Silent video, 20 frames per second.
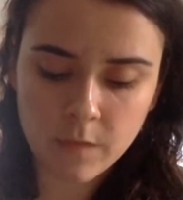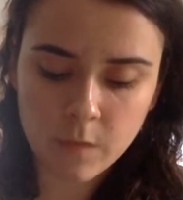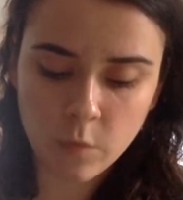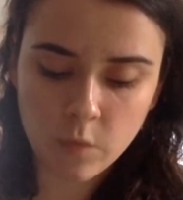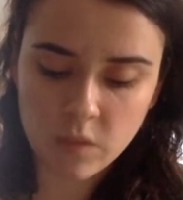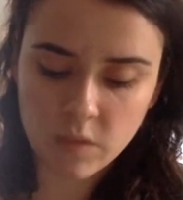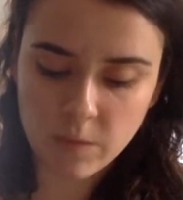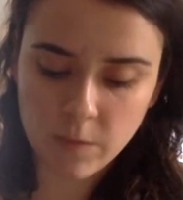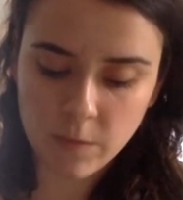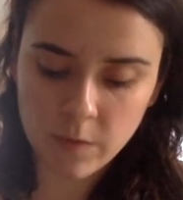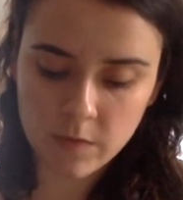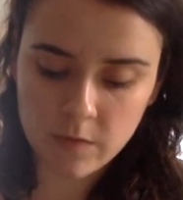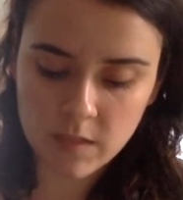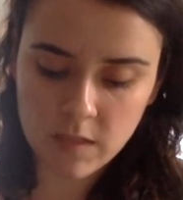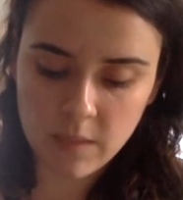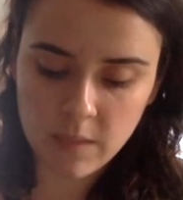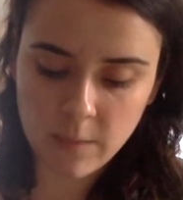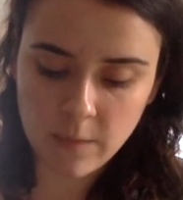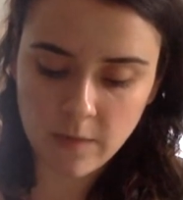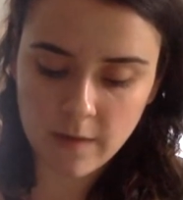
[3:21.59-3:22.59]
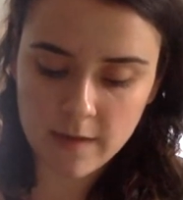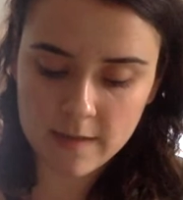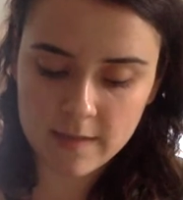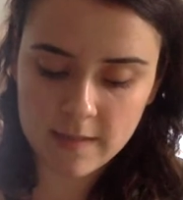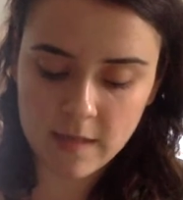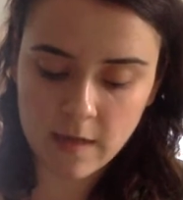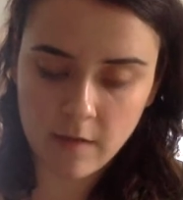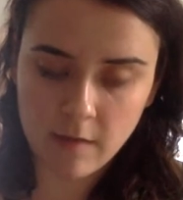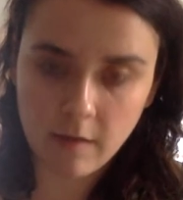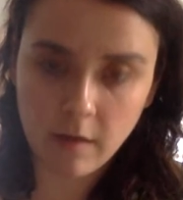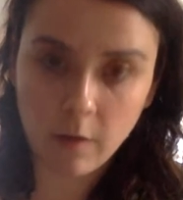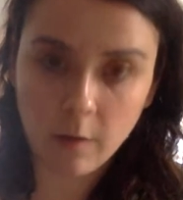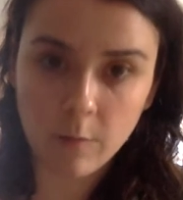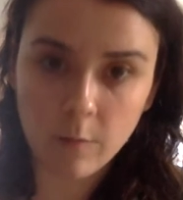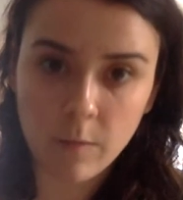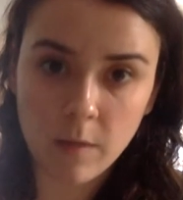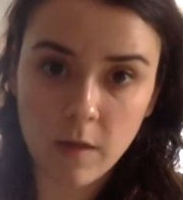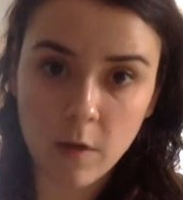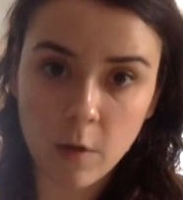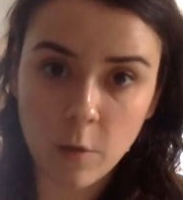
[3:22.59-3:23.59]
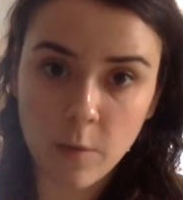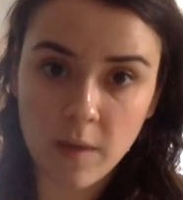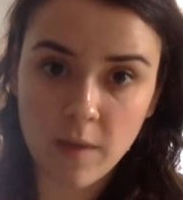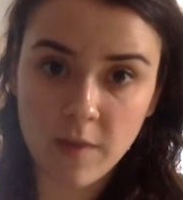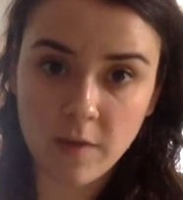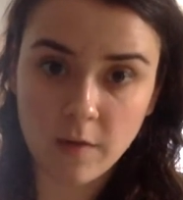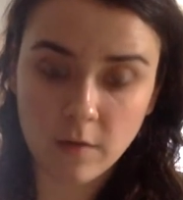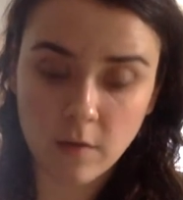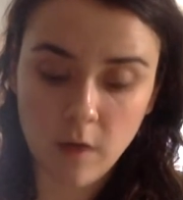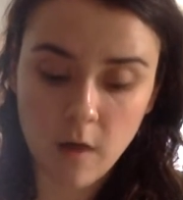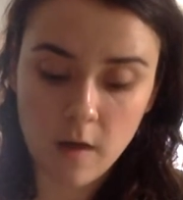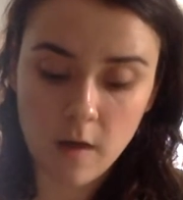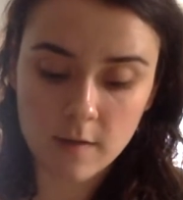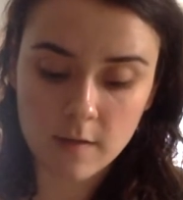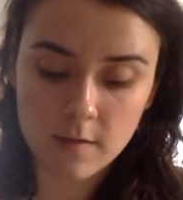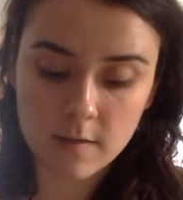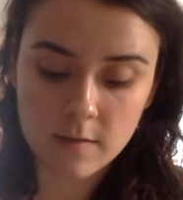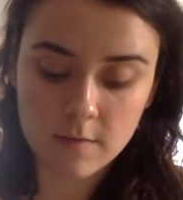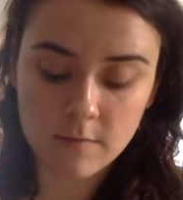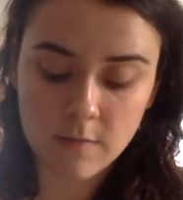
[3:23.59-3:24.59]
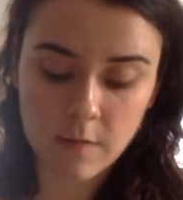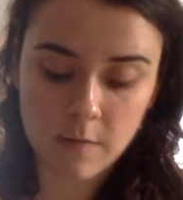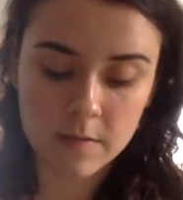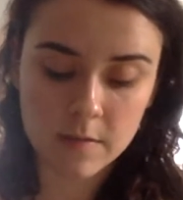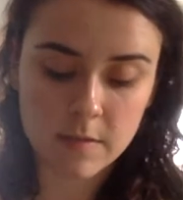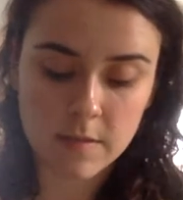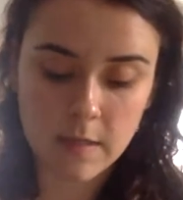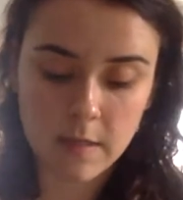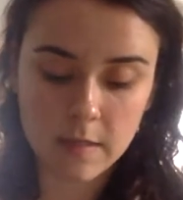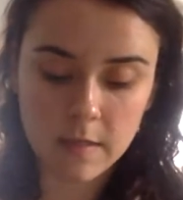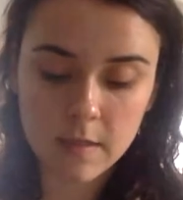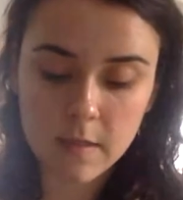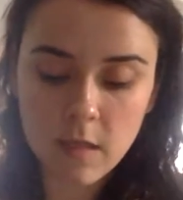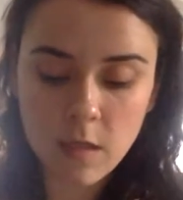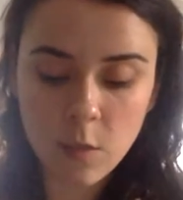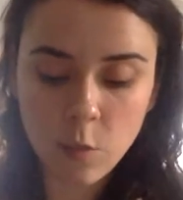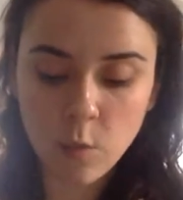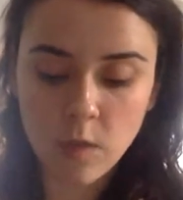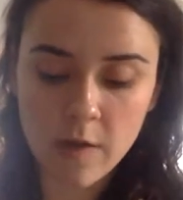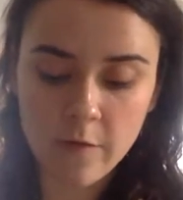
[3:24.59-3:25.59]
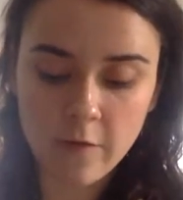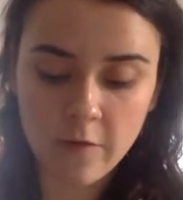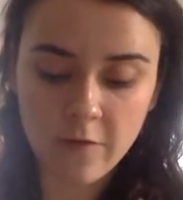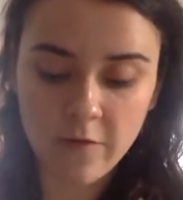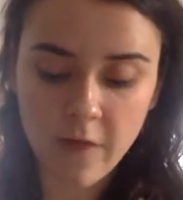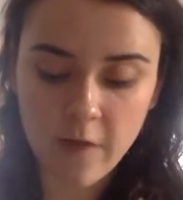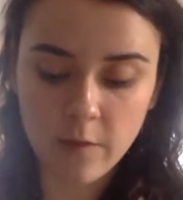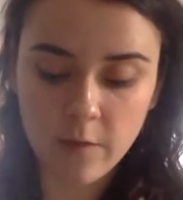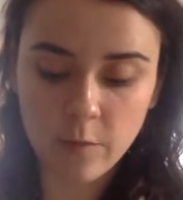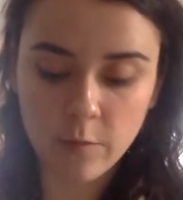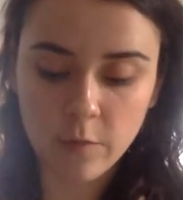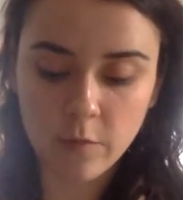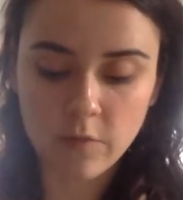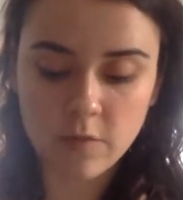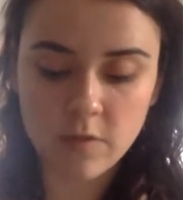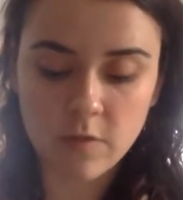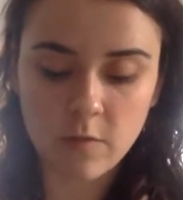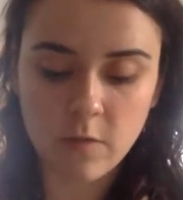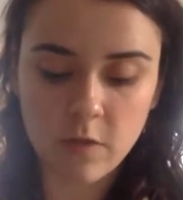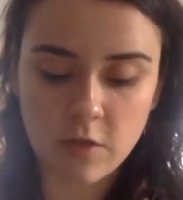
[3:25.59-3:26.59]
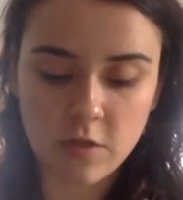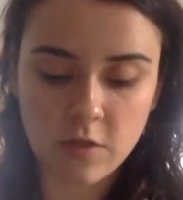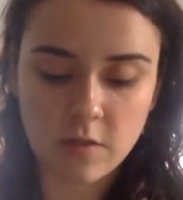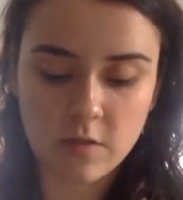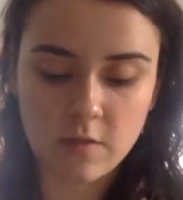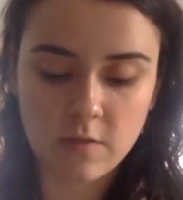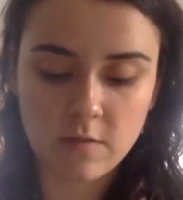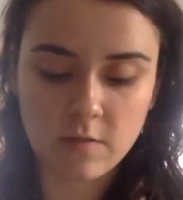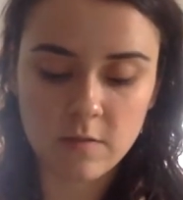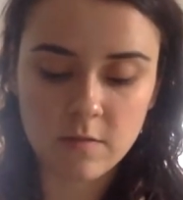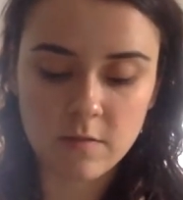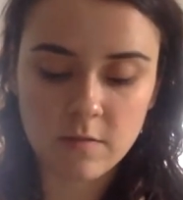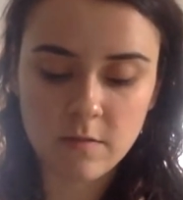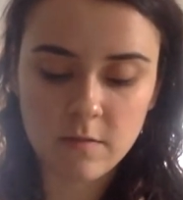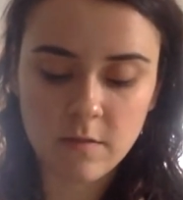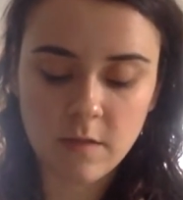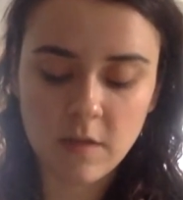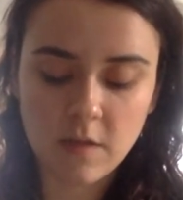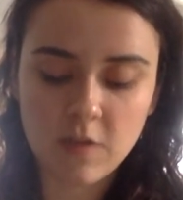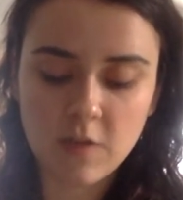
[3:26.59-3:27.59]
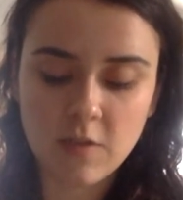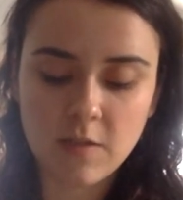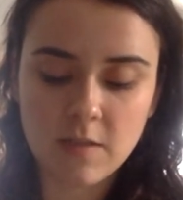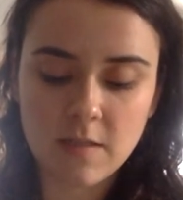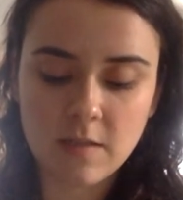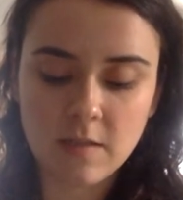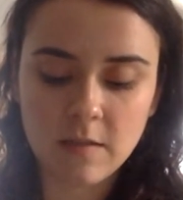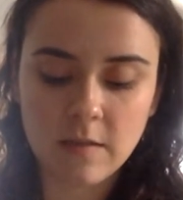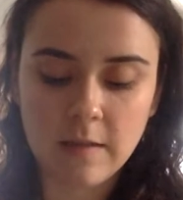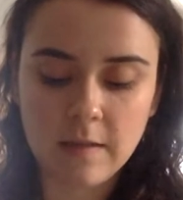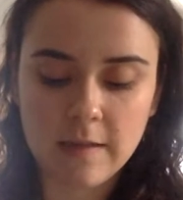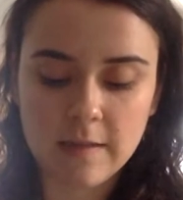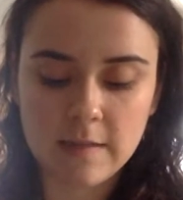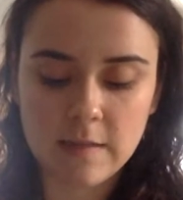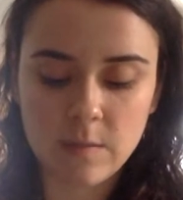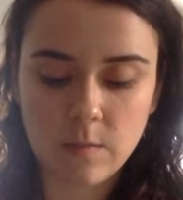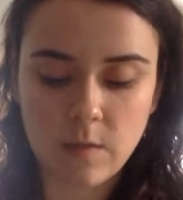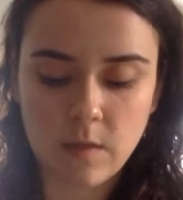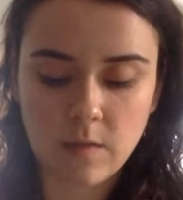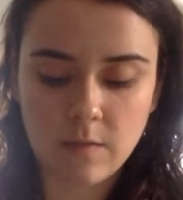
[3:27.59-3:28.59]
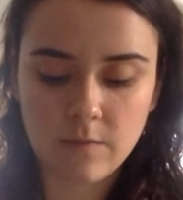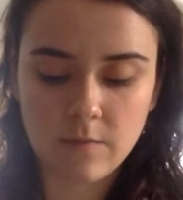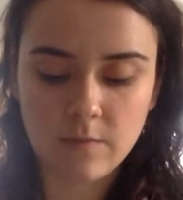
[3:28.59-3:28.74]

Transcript: We're supposed to keep our heads down and, our, and obey their laws, Mamma said, whenever Father broached the question. Then she'd steal a glance at me.